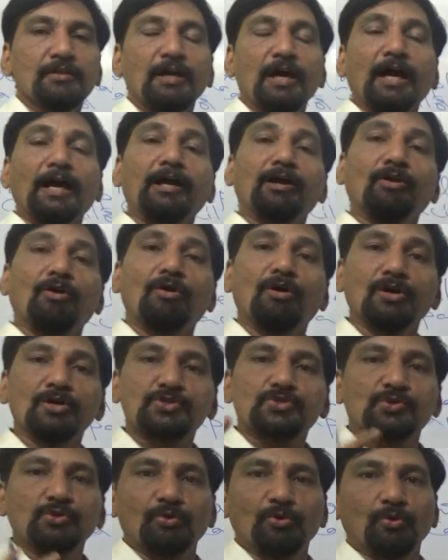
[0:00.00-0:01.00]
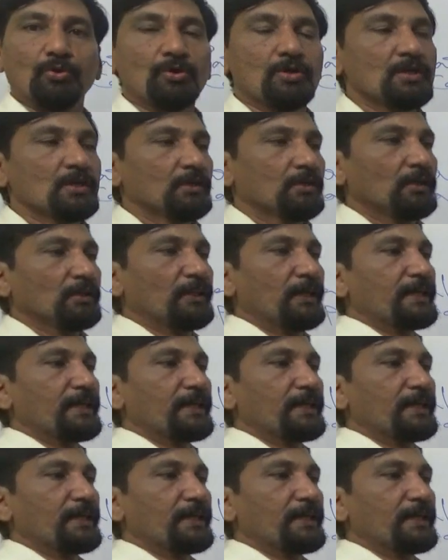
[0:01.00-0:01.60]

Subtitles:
and also the